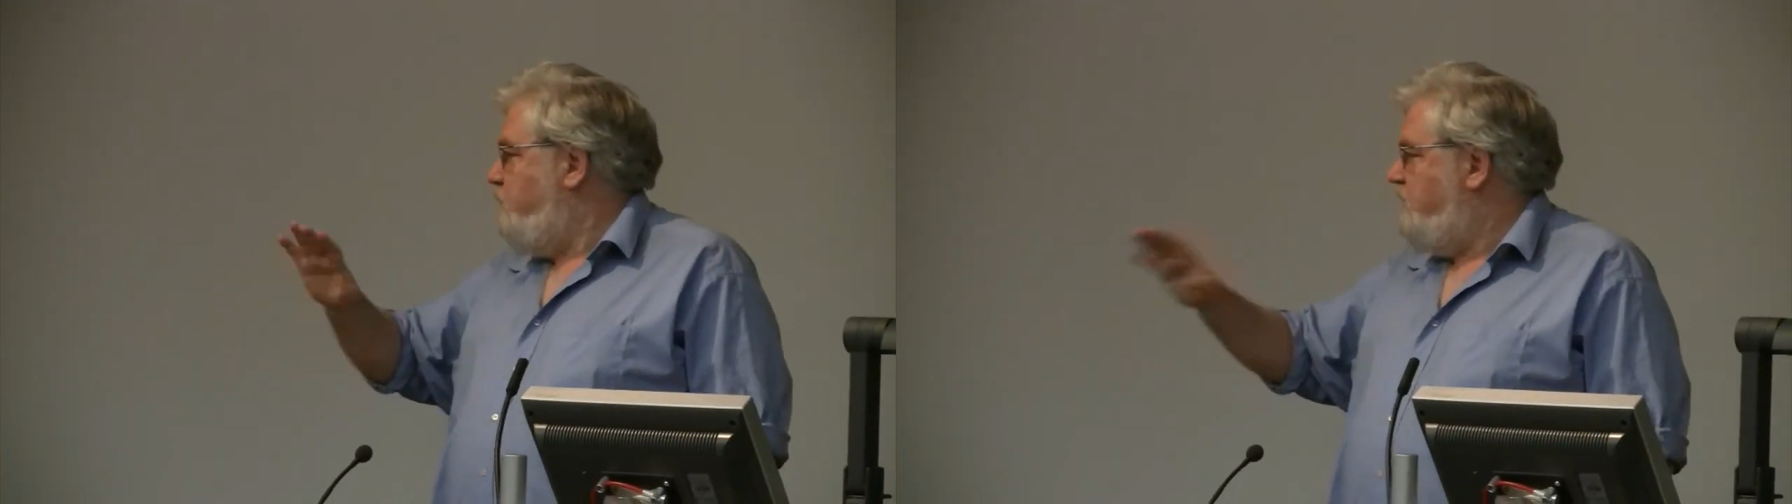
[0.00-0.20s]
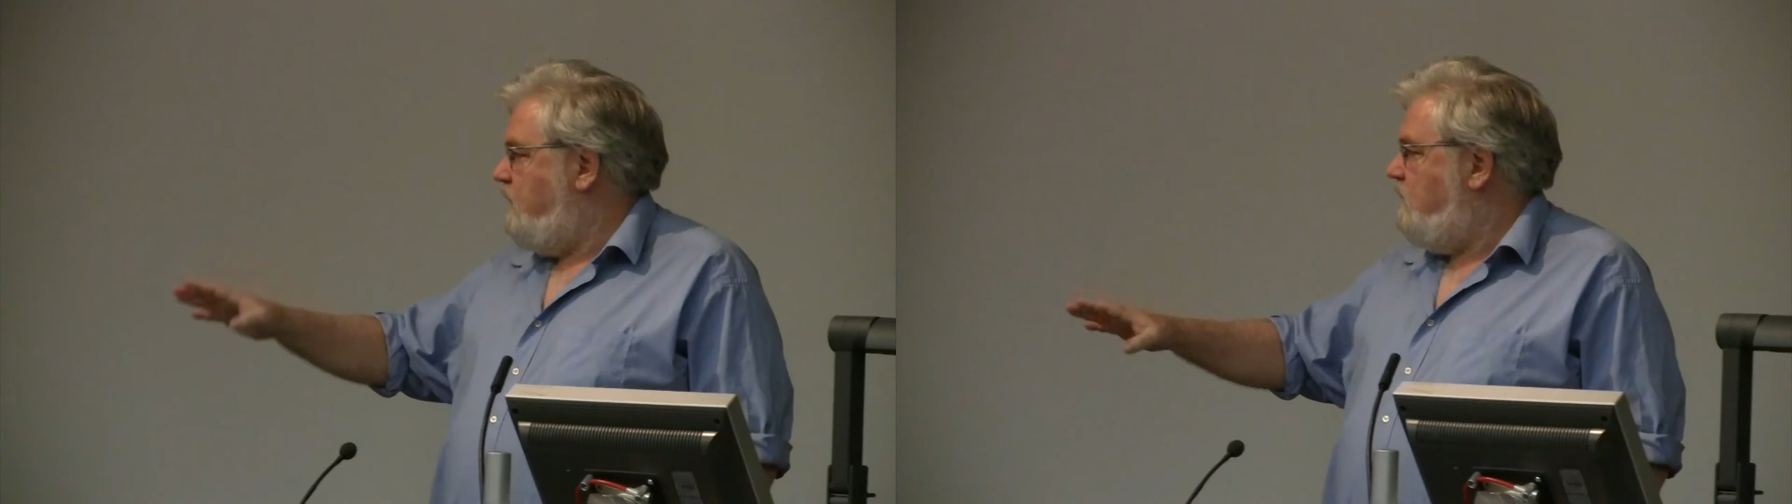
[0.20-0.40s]
of
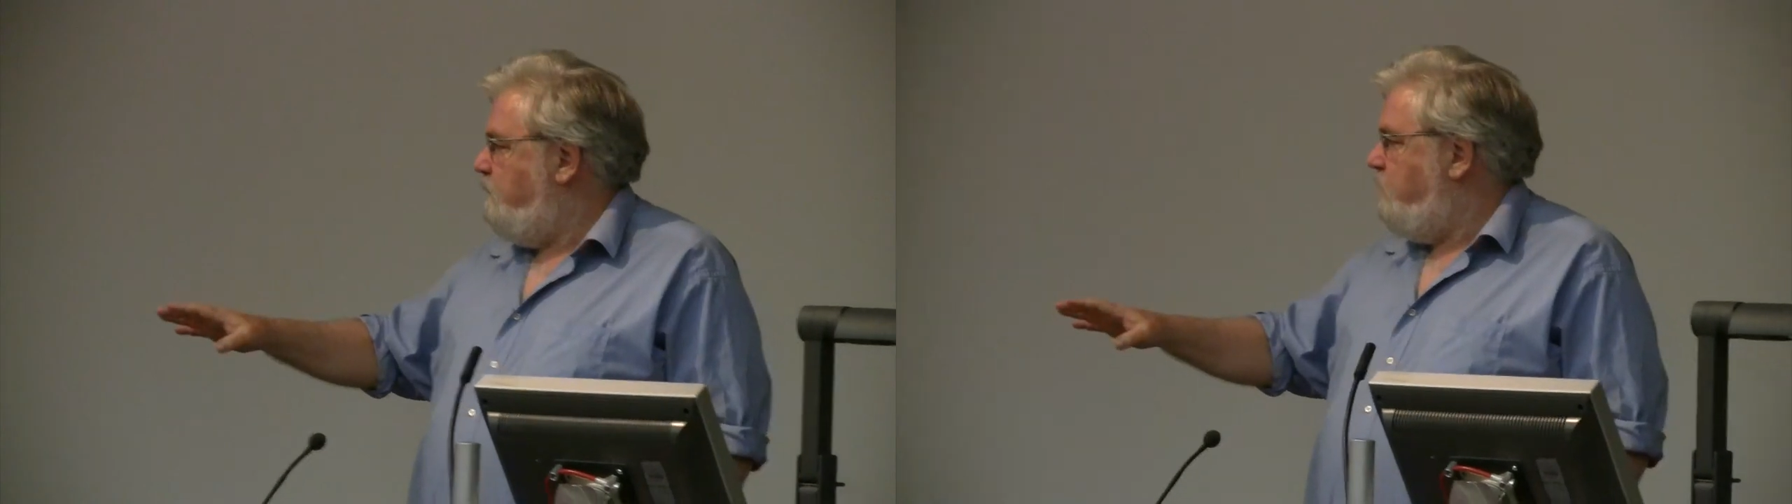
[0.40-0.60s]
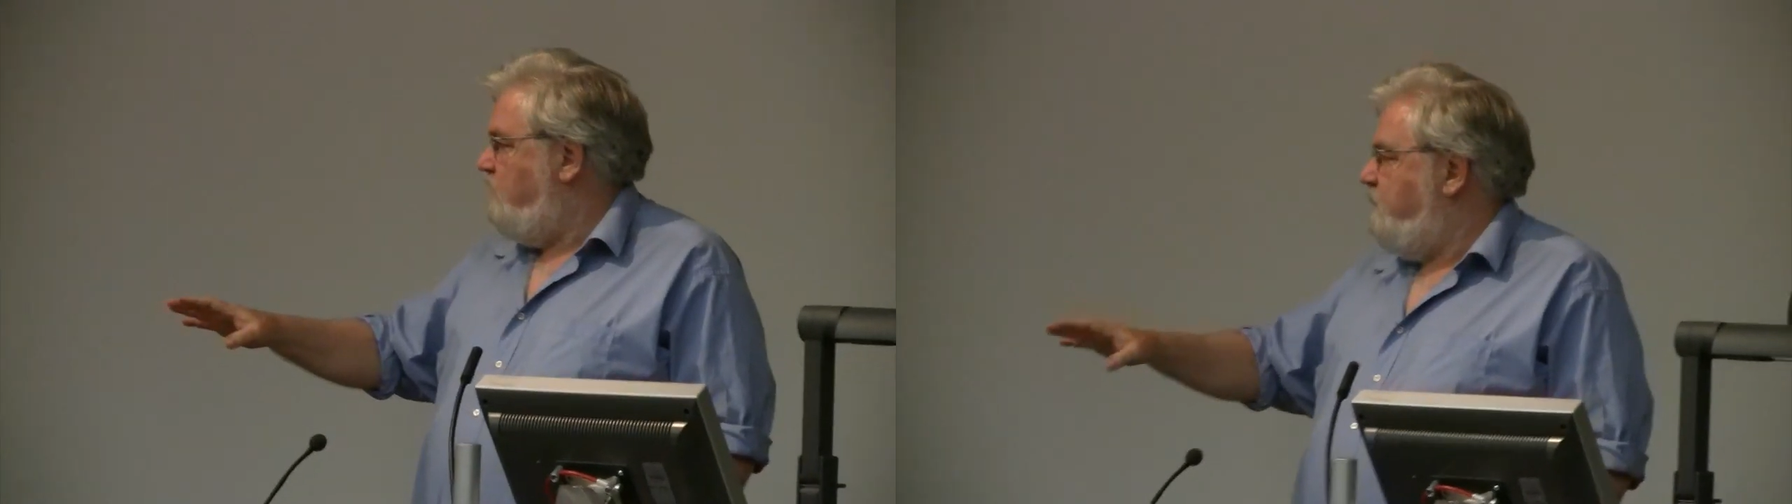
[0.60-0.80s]
political
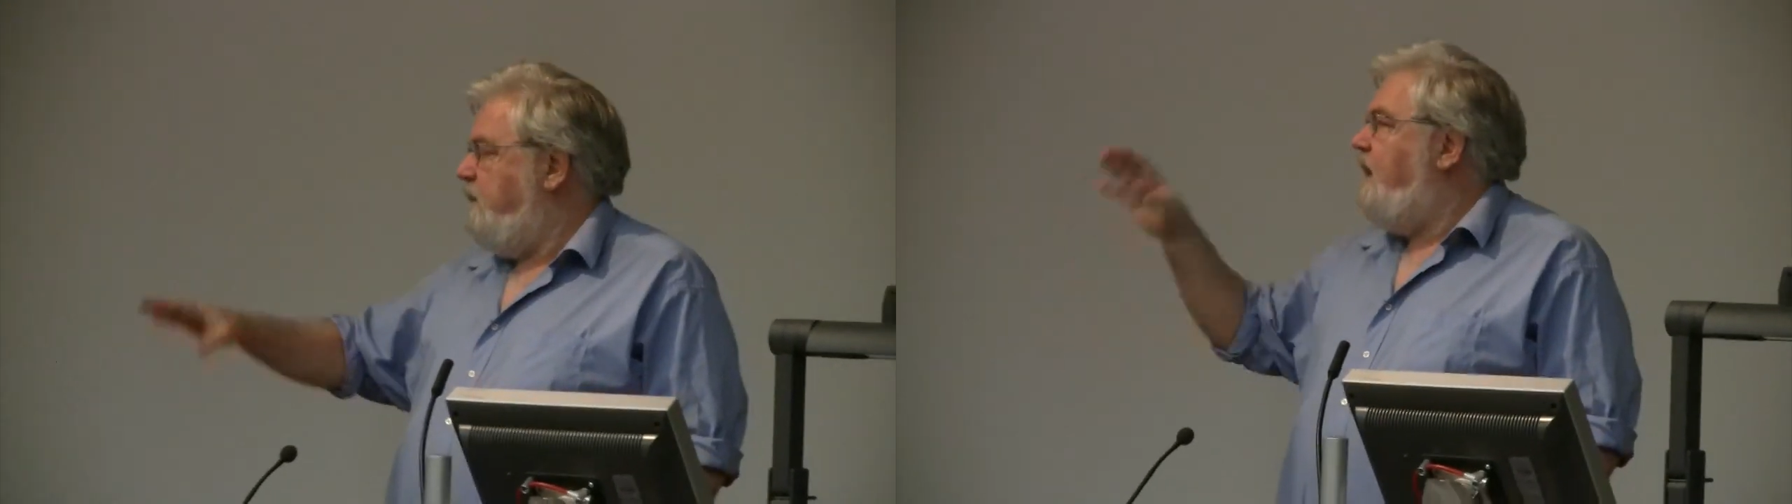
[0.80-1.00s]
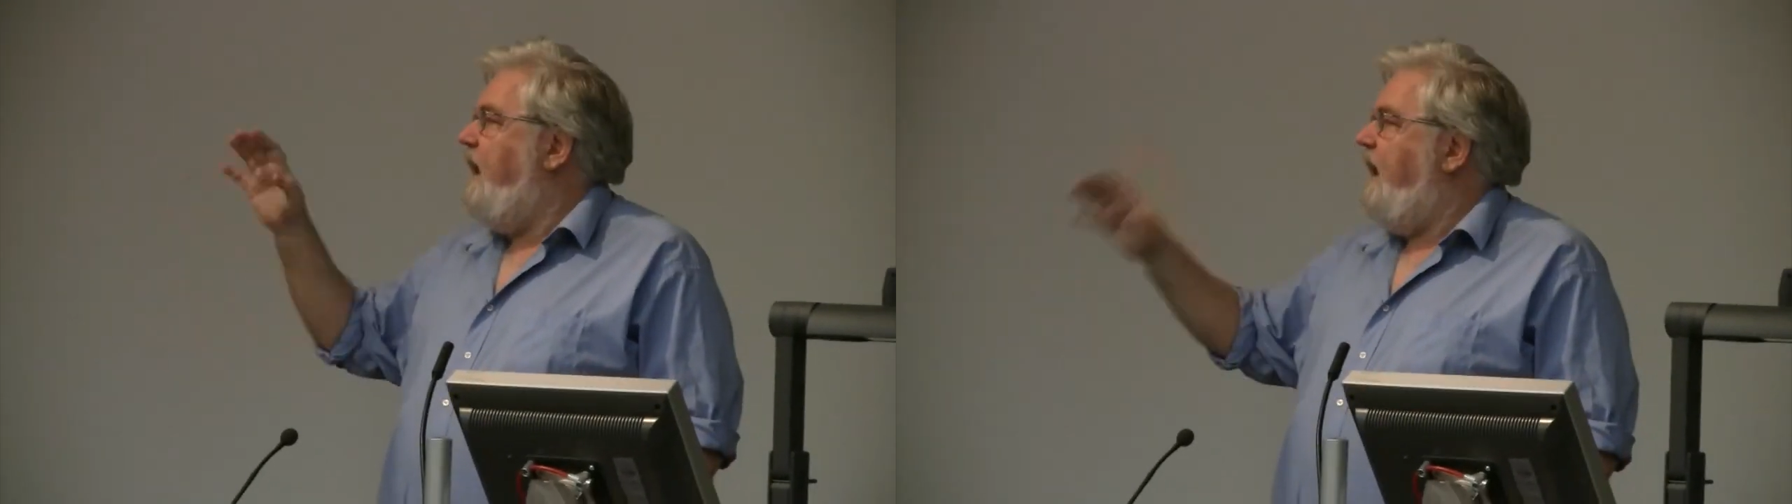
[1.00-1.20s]
imprisonment